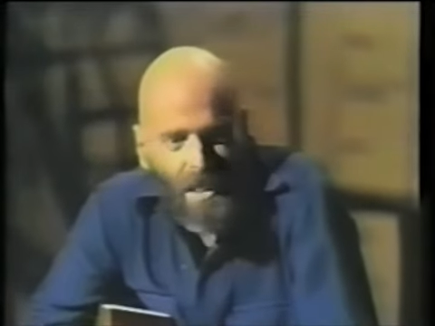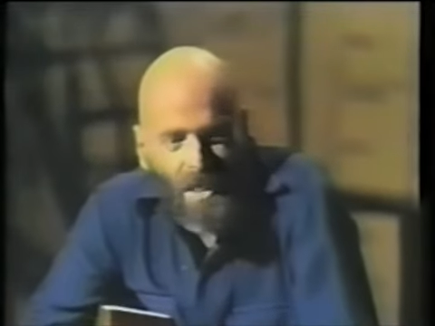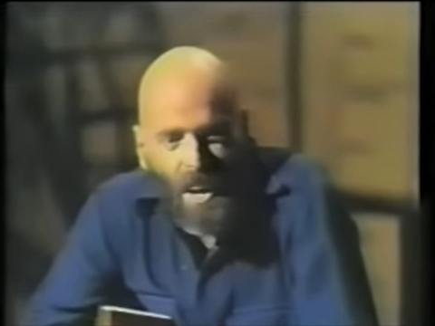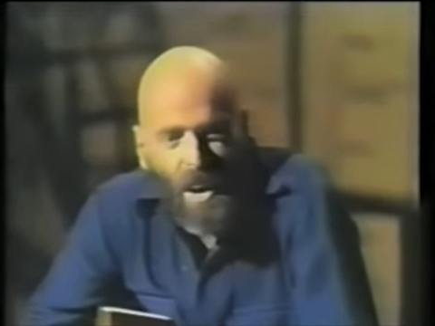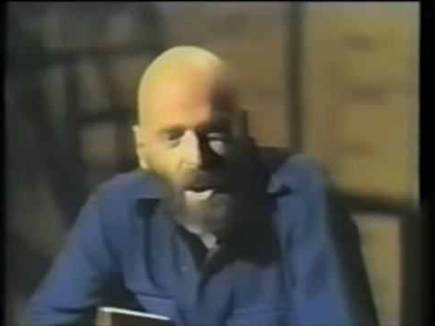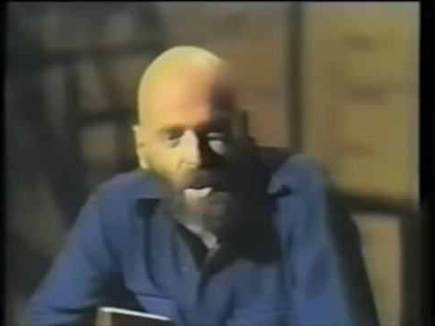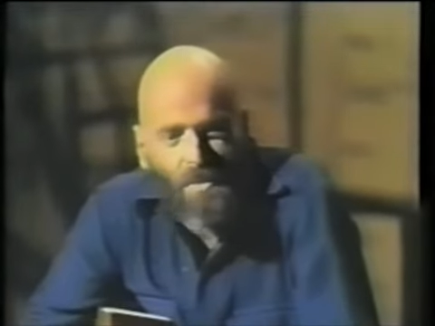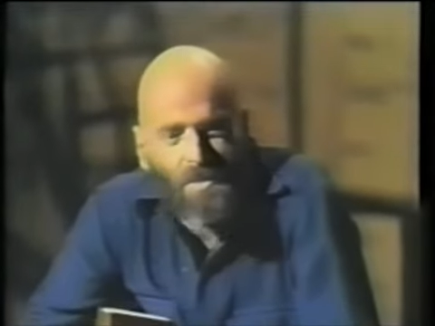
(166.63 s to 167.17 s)
of
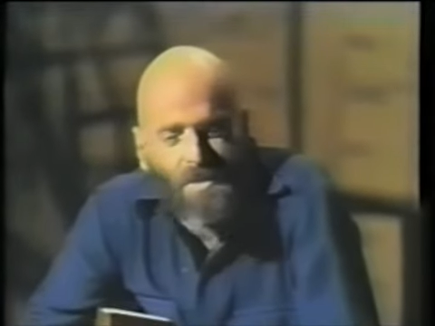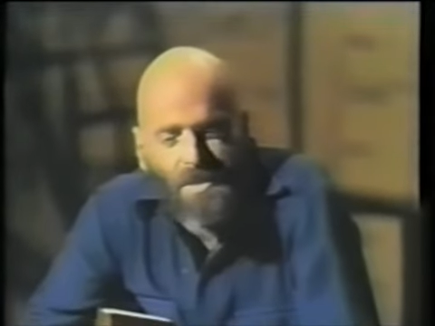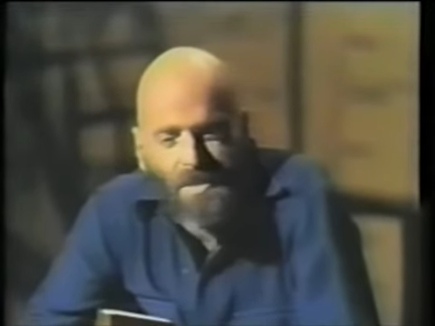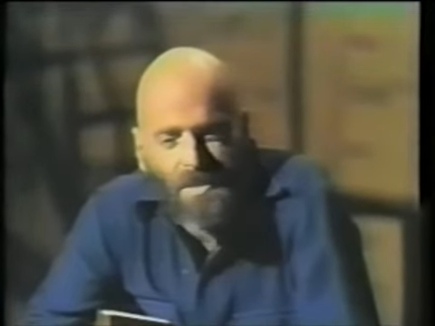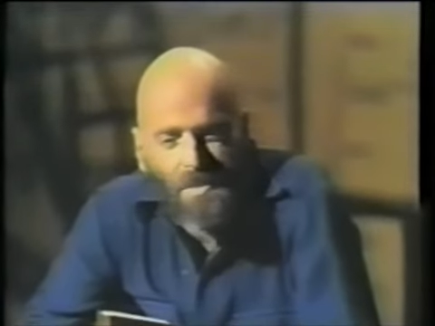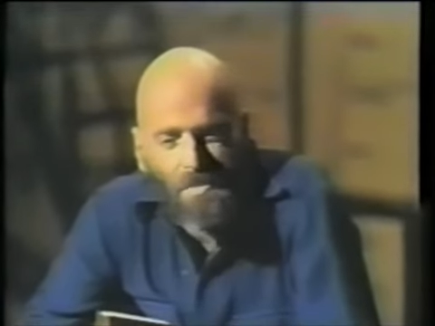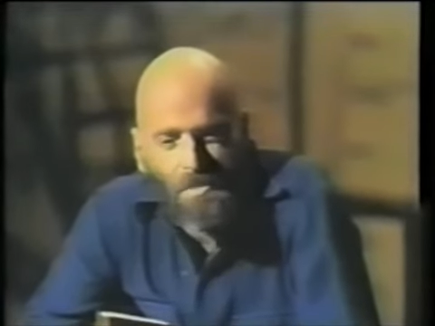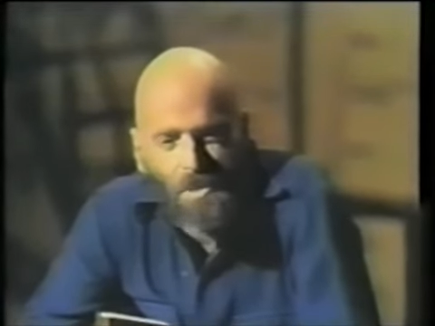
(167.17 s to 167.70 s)
love
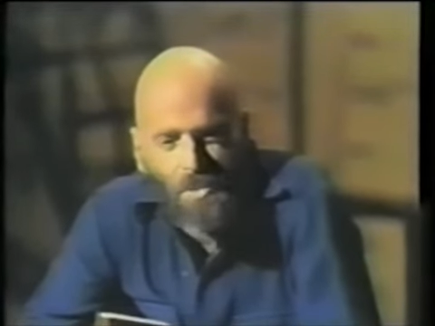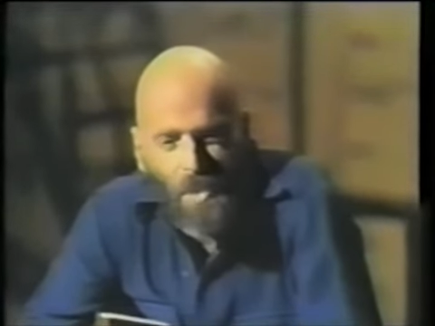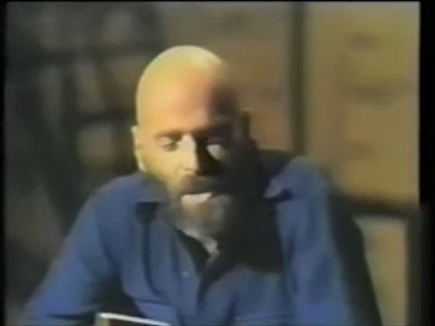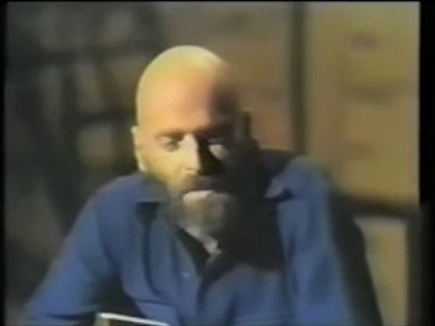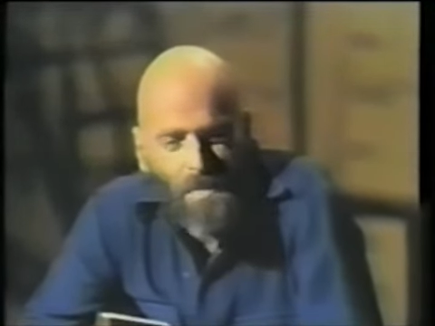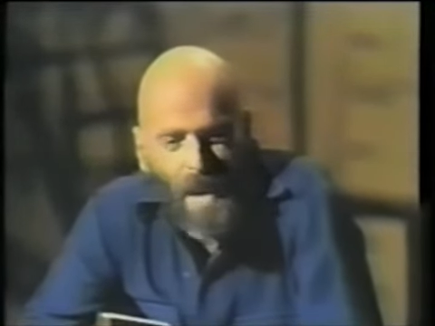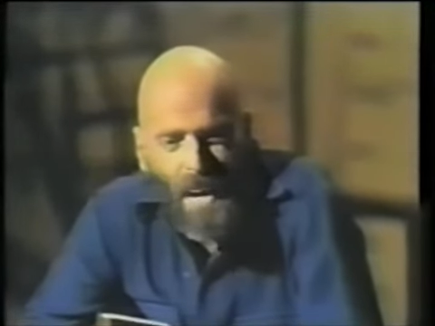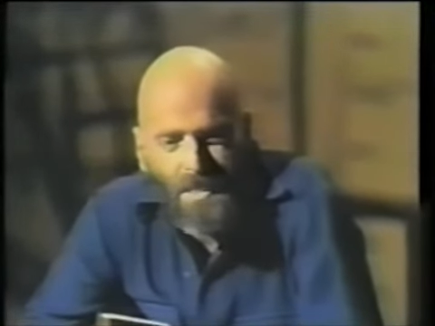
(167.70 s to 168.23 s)
between a
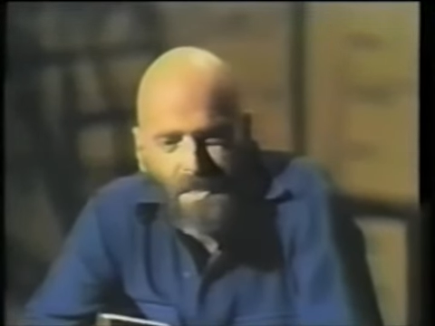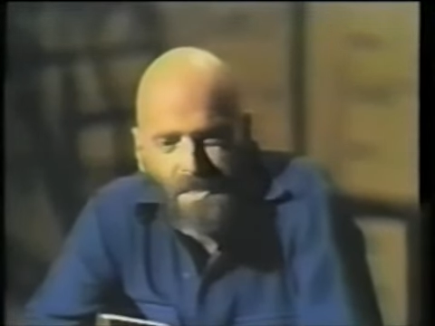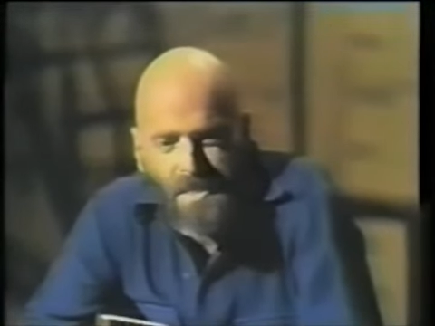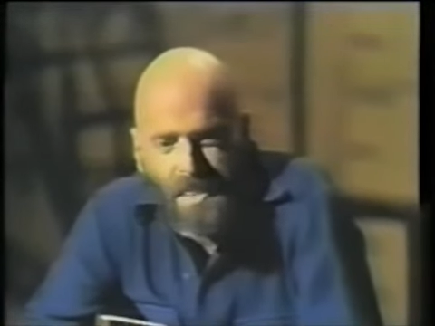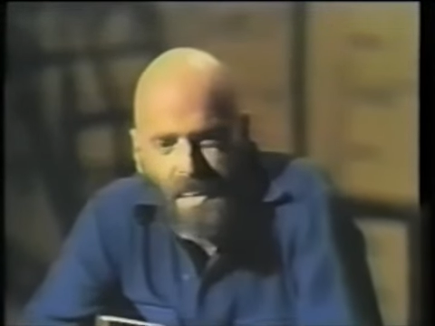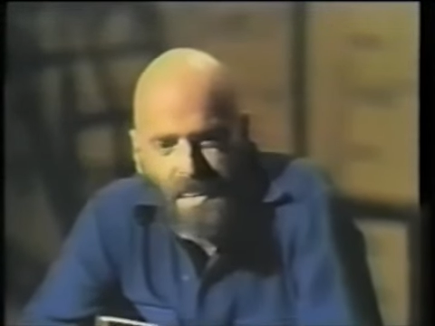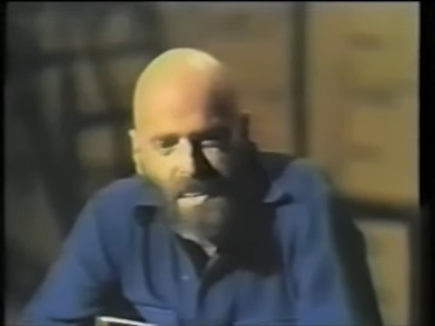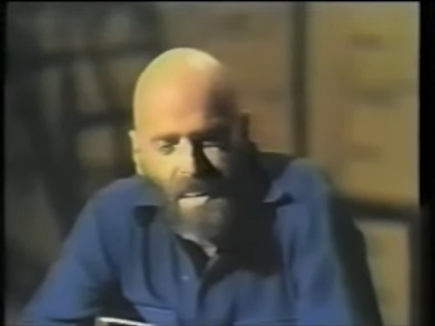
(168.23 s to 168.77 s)
father and
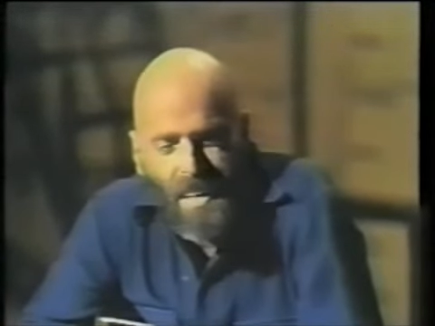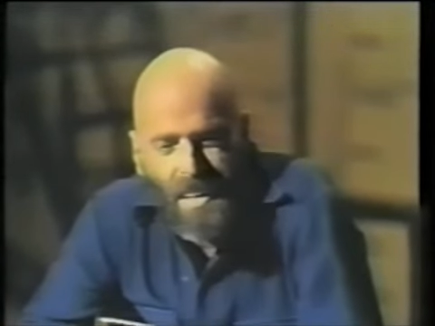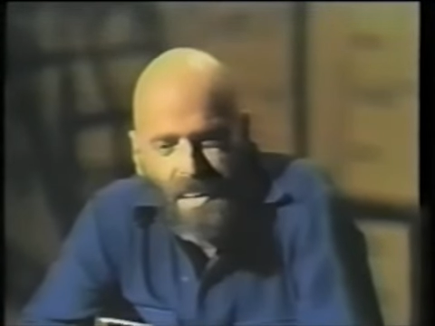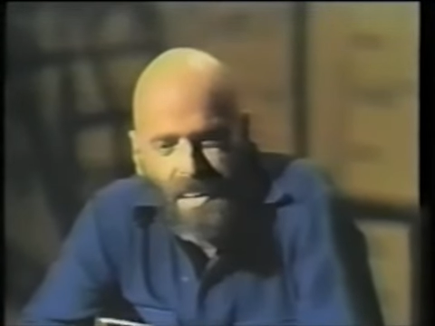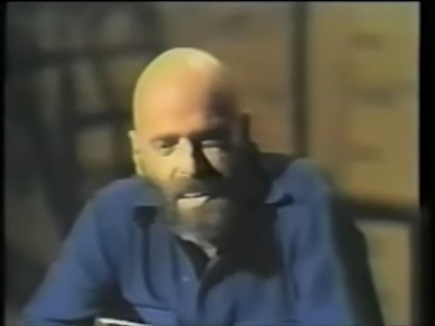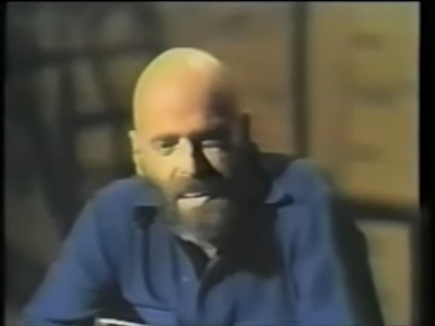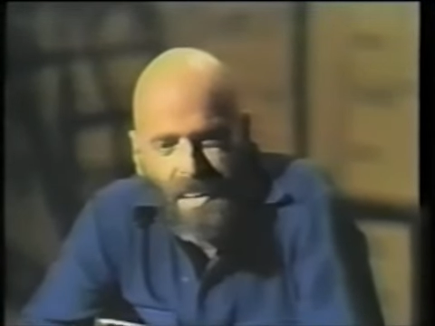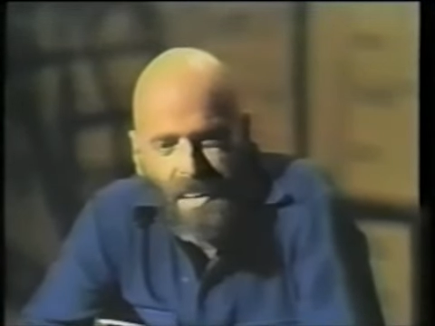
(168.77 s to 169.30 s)

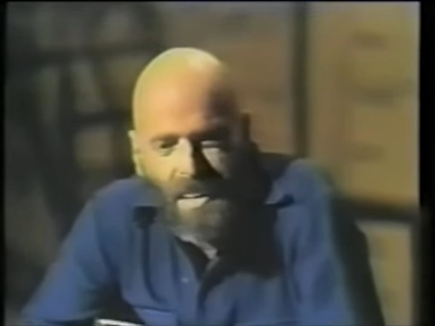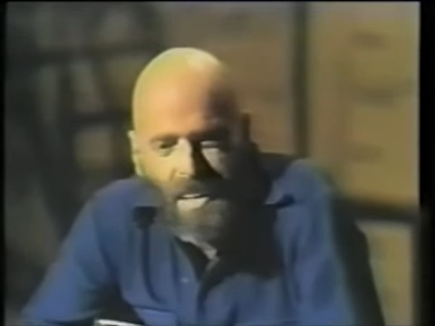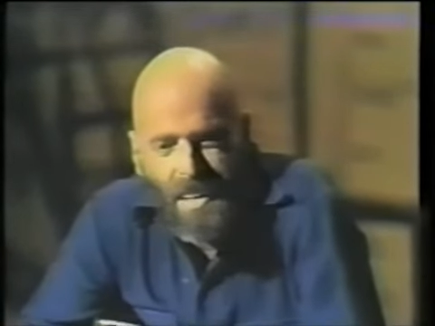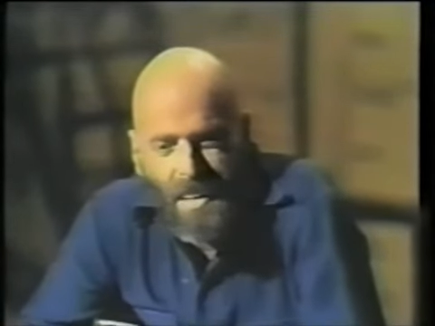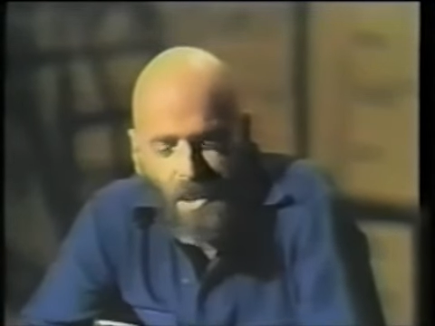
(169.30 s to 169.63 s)
son,